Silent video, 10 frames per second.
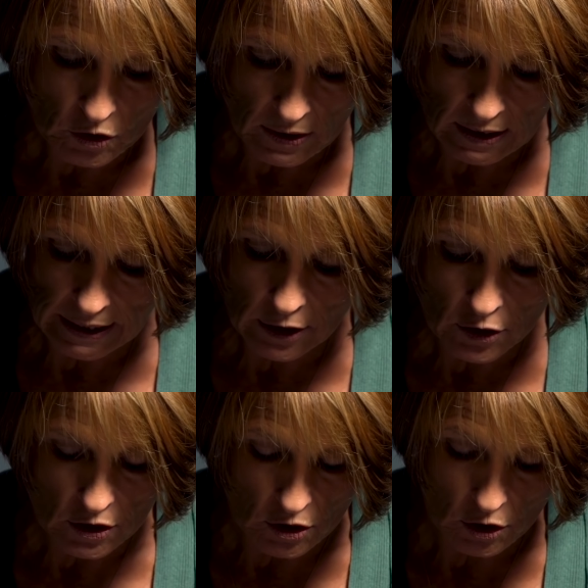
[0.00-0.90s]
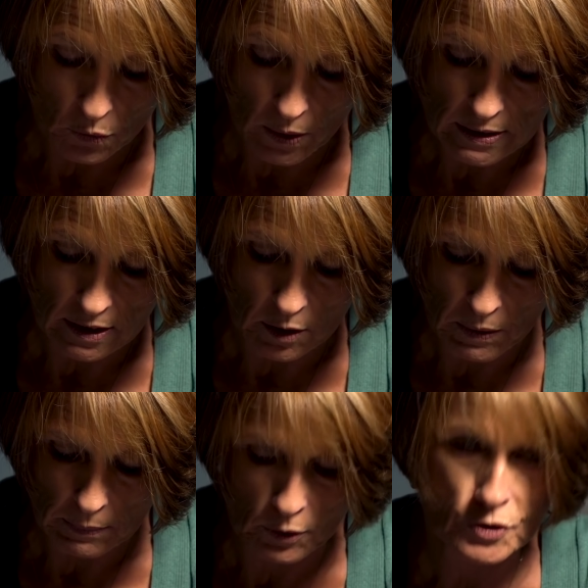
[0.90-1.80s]
to the leaders, and to the rest of the
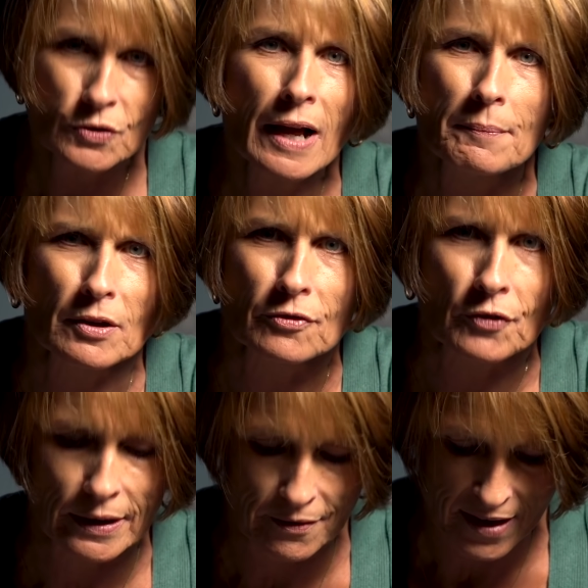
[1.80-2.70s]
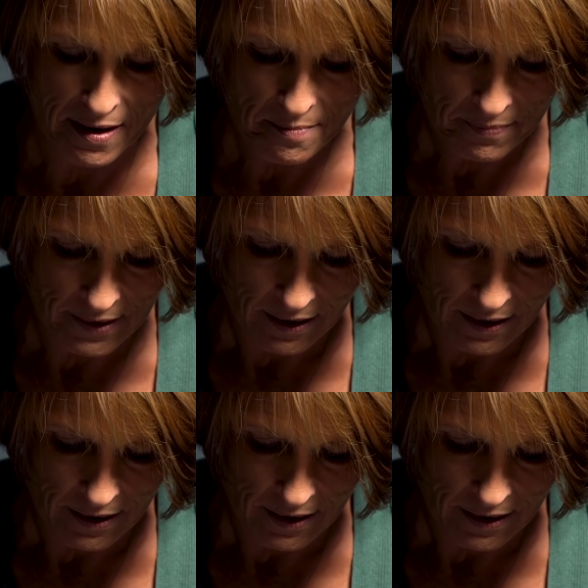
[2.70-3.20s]
people, Do not be afraid of them.